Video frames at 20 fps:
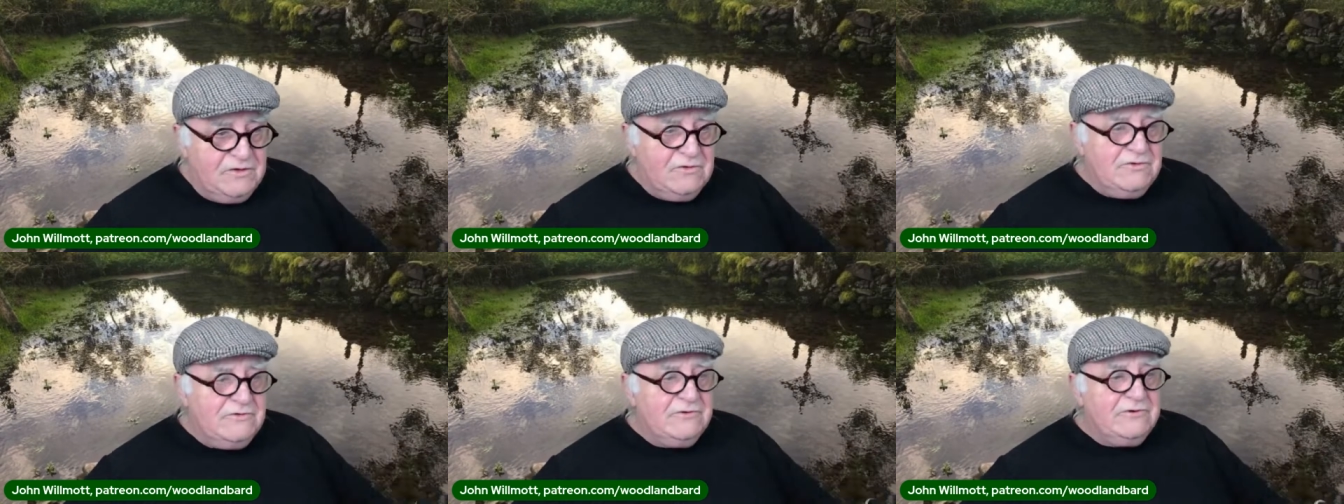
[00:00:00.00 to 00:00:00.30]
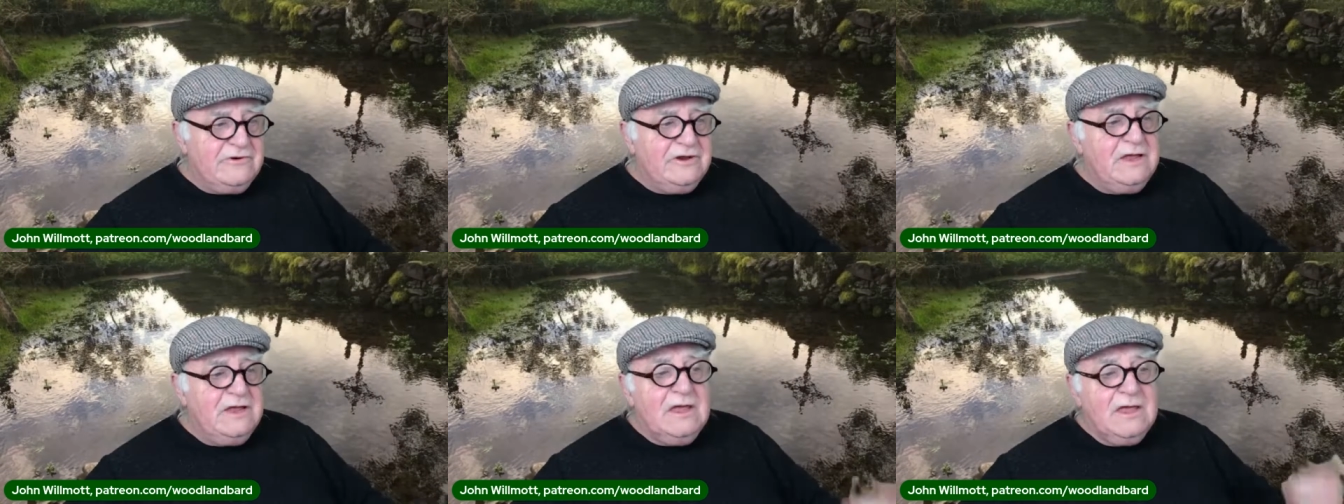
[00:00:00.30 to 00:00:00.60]

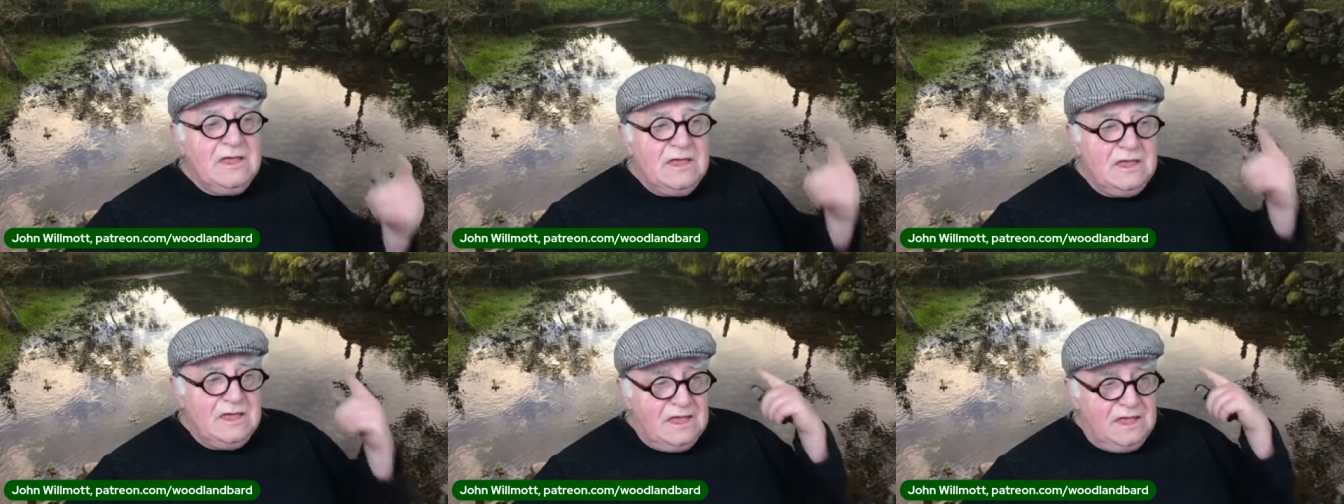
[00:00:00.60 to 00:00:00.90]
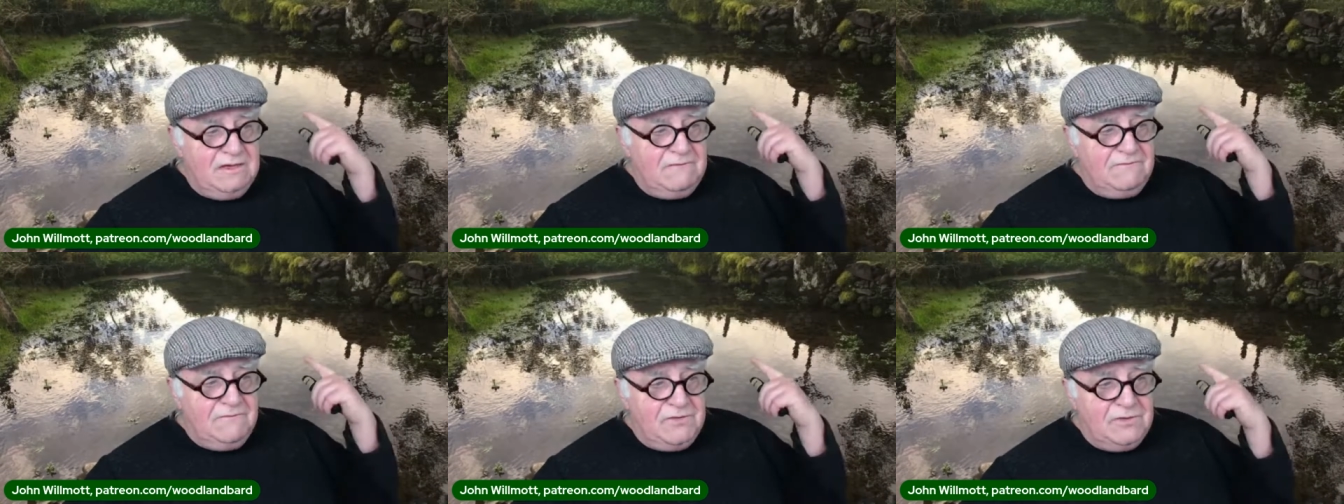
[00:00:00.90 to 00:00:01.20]
funerary,
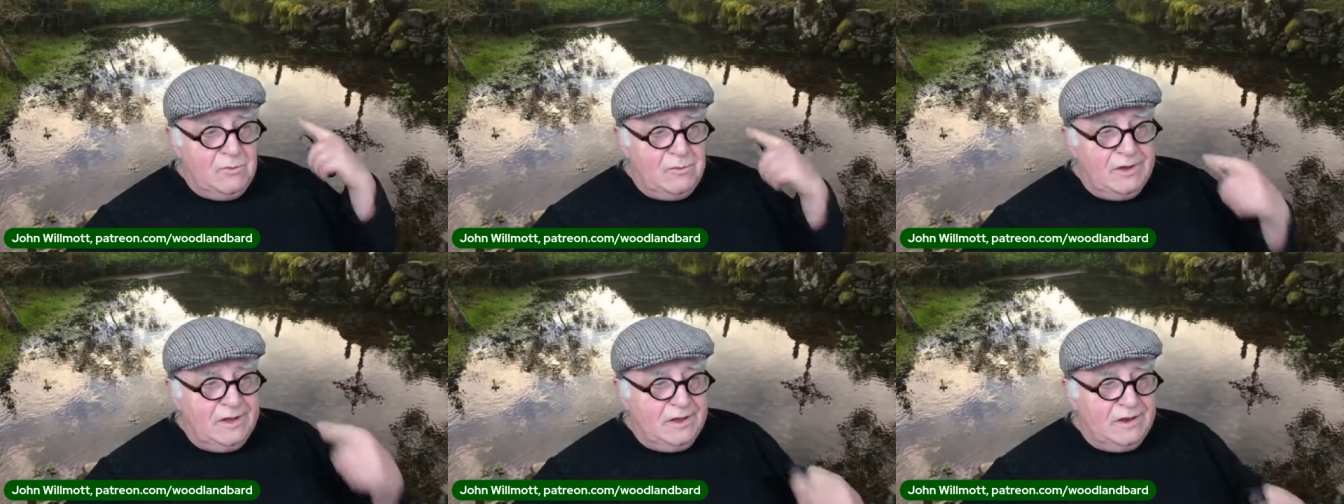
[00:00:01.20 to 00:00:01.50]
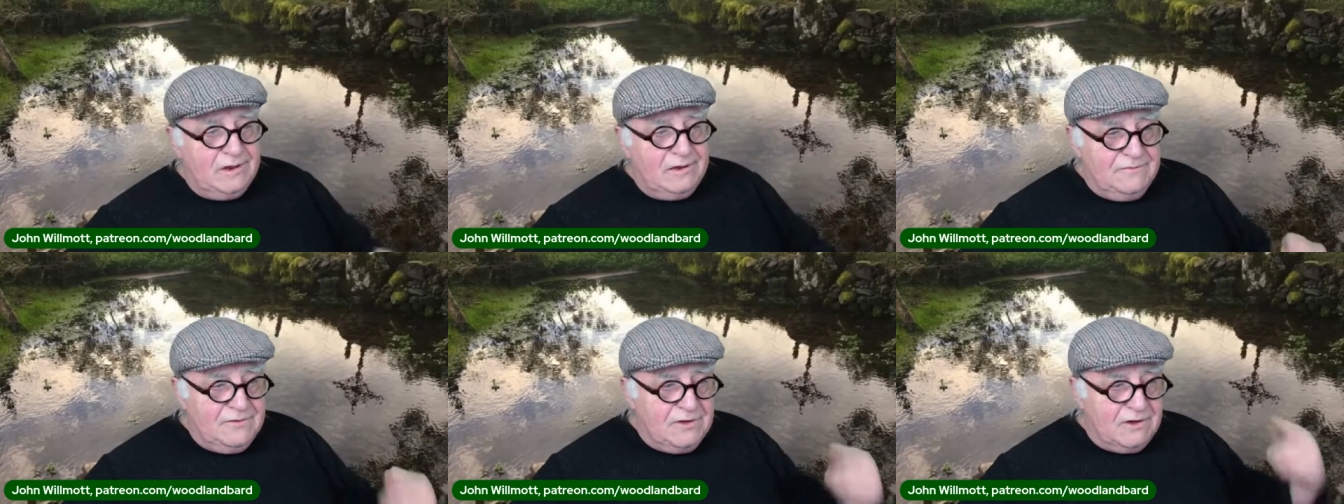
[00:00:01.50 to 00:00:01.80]
even the
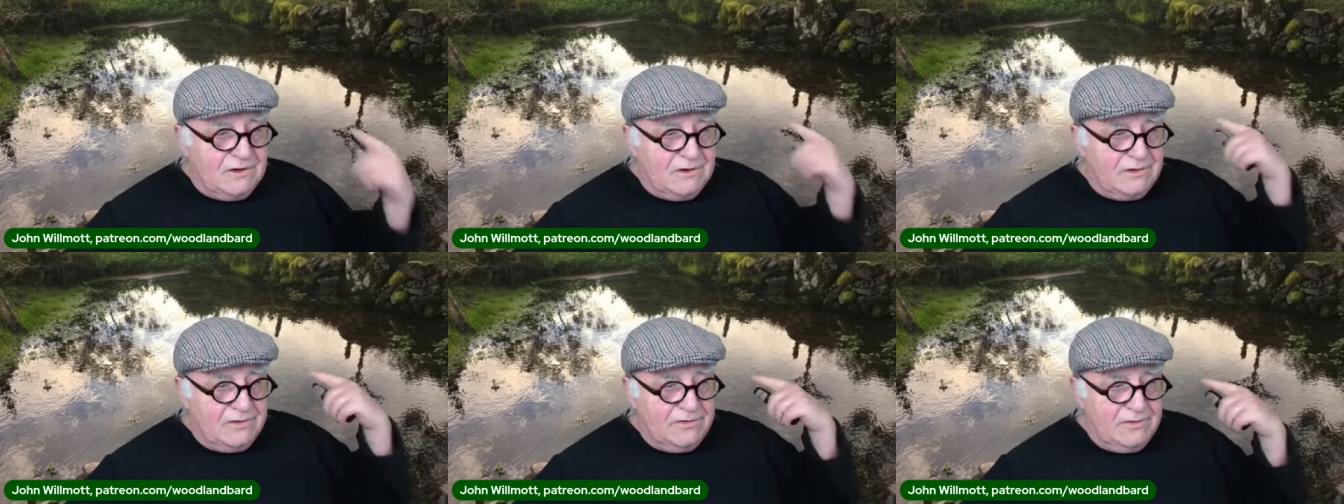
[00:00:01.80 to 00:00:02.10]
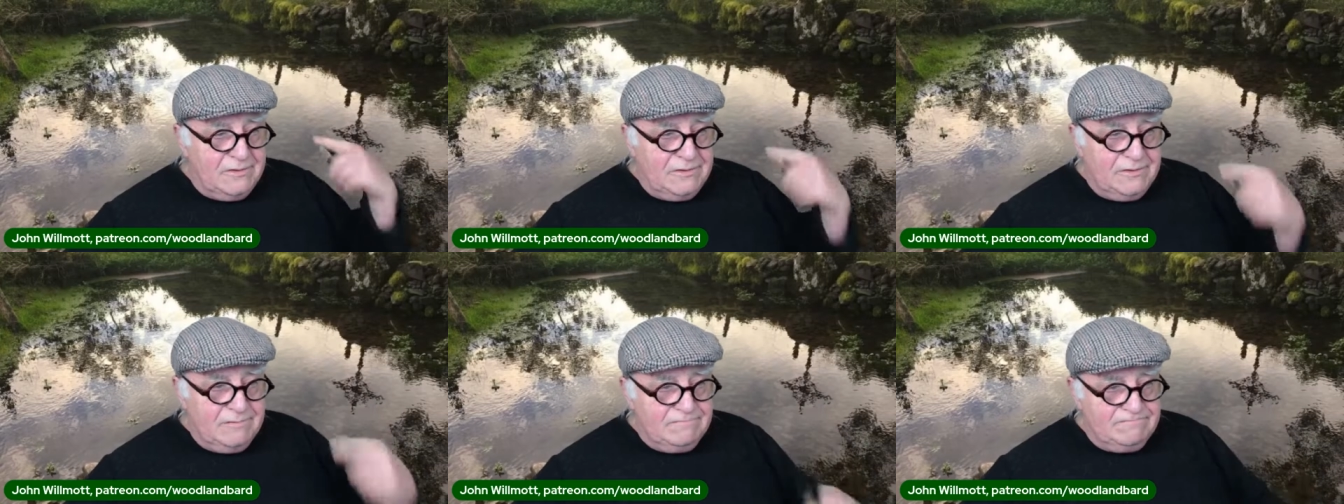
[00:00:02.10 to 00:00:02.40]
well I've got on
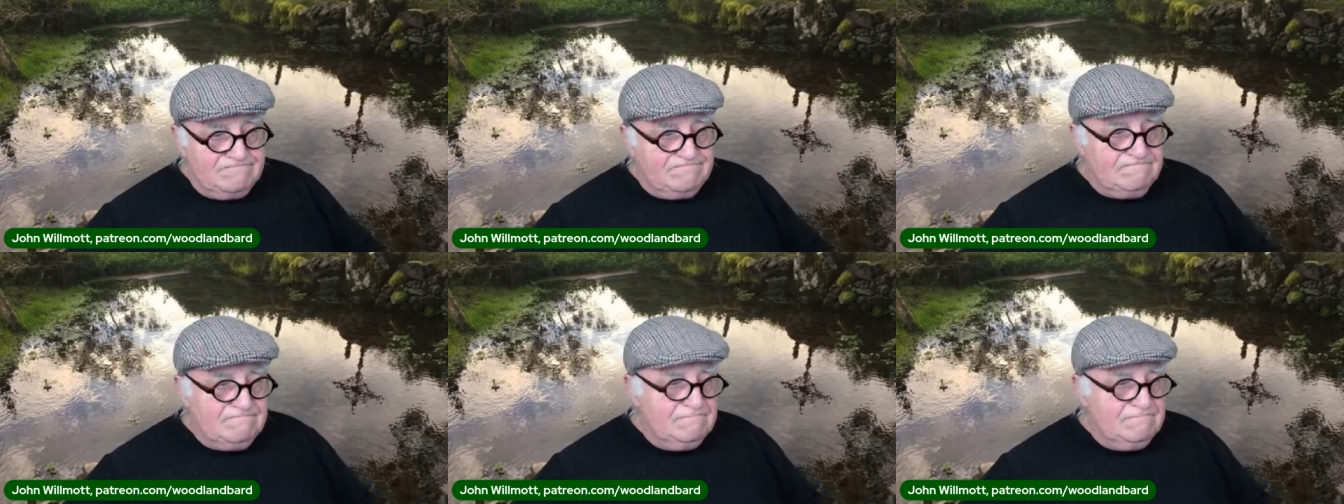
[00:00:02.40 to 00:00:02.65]
the